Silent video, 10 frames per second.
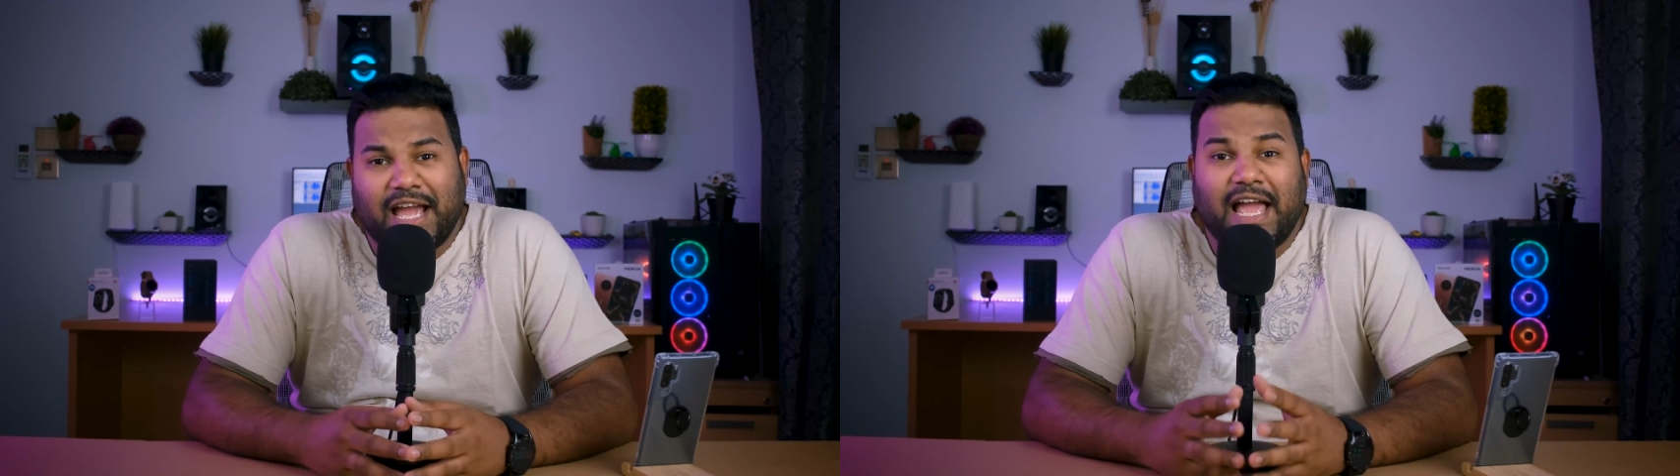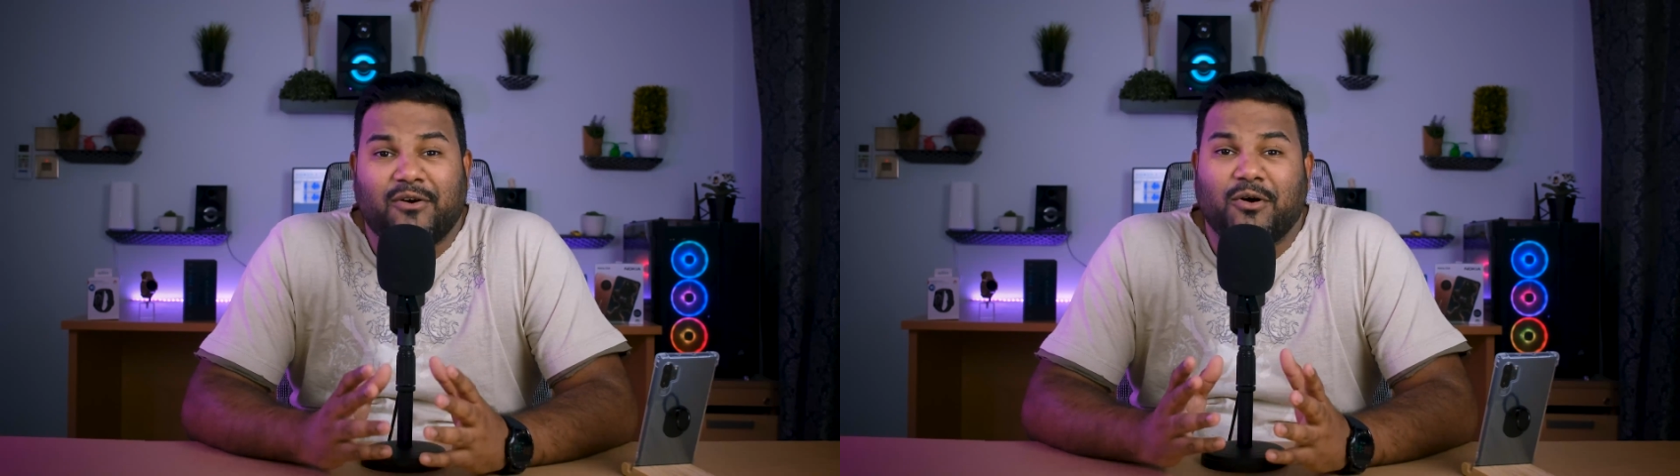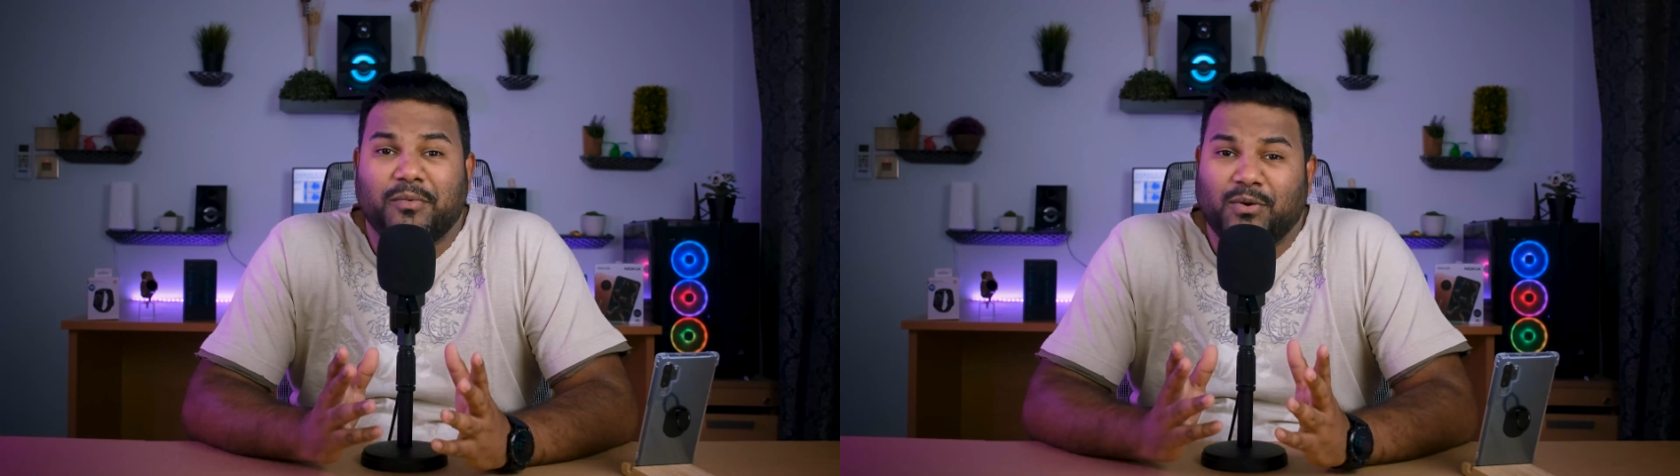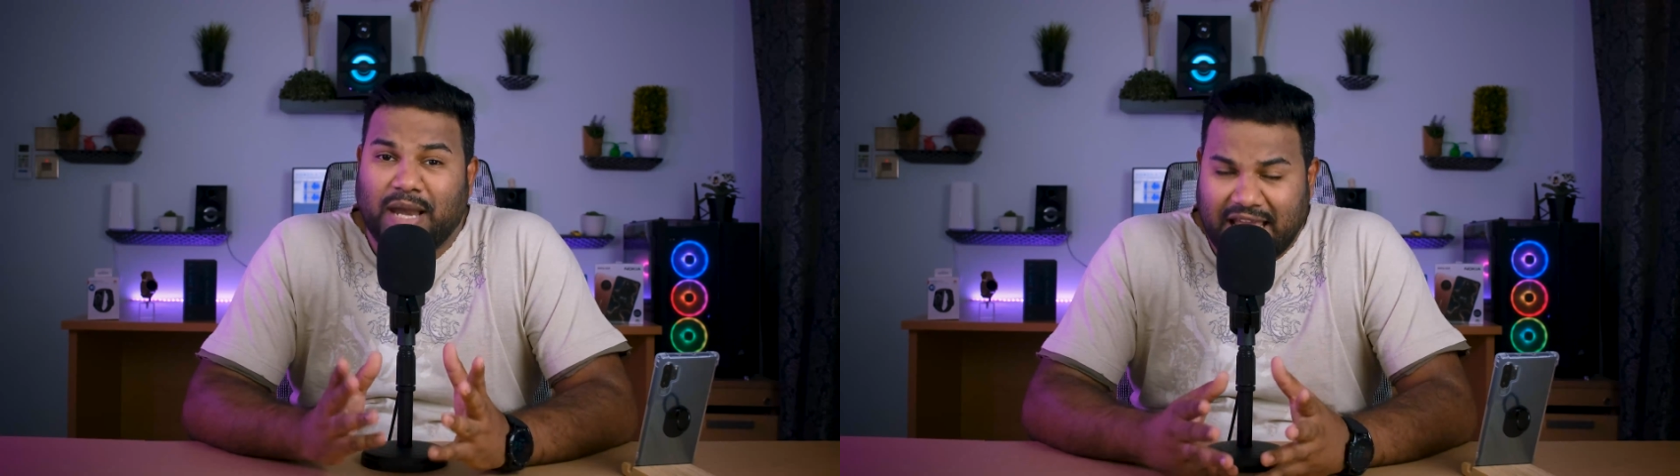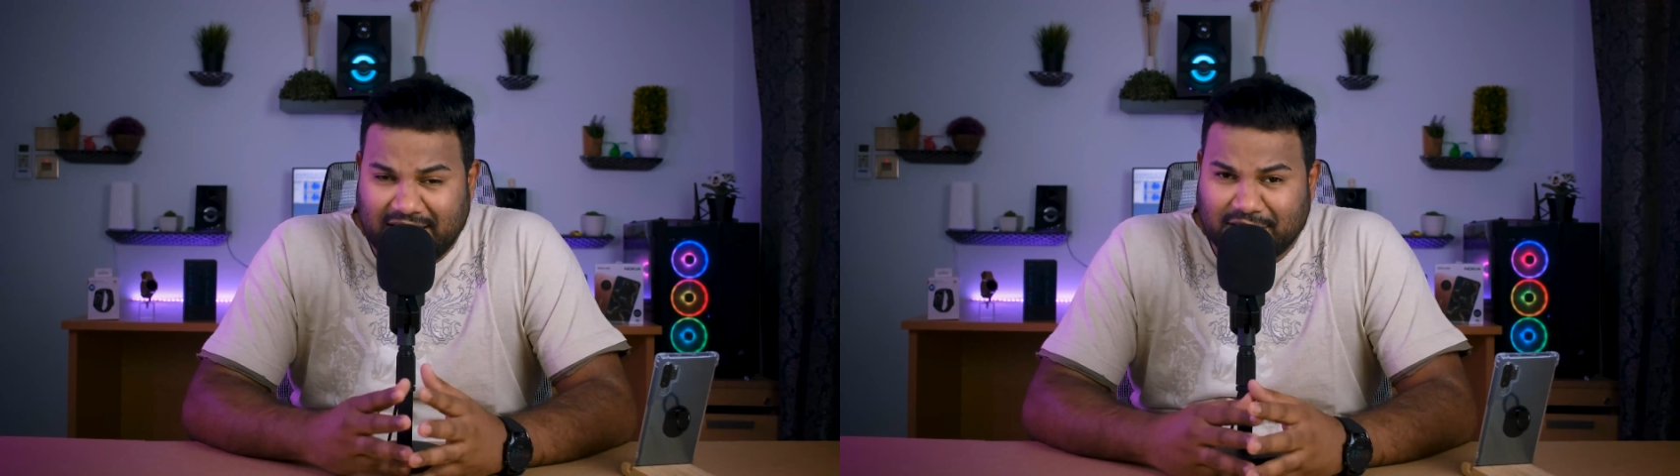I hope you
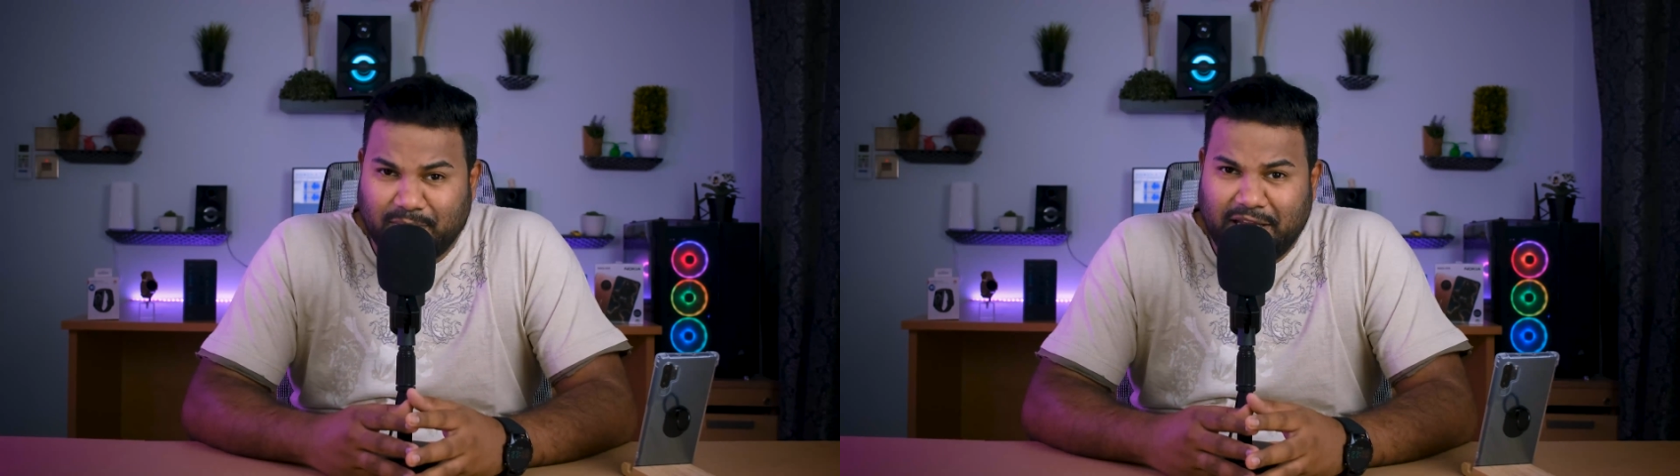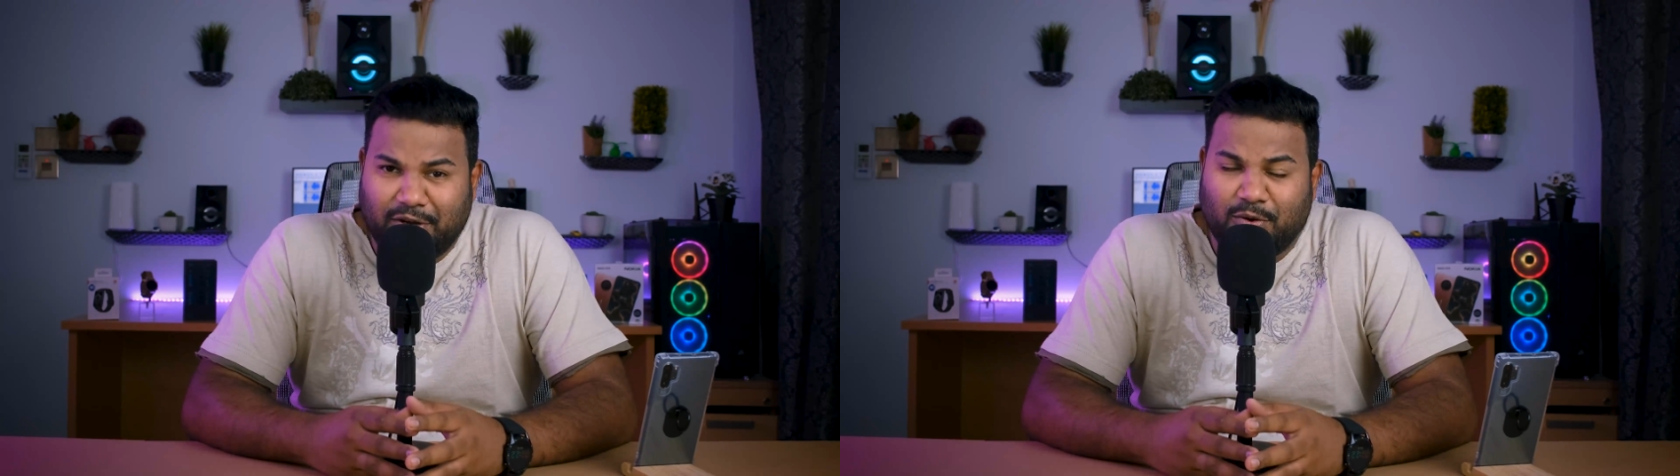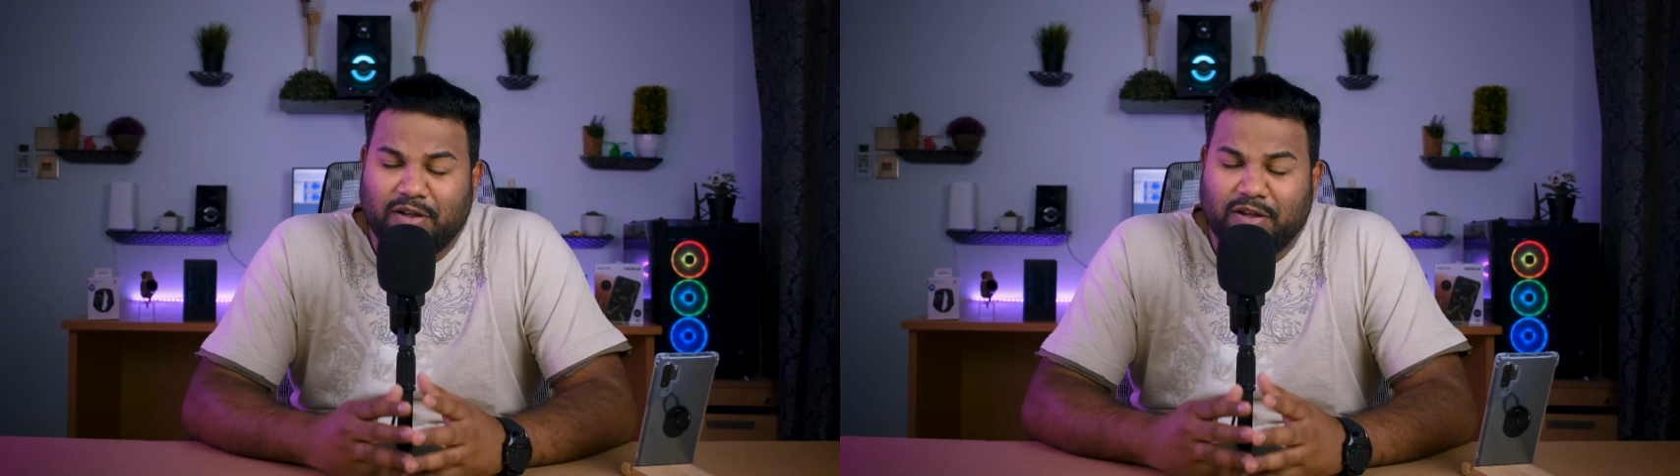like this video.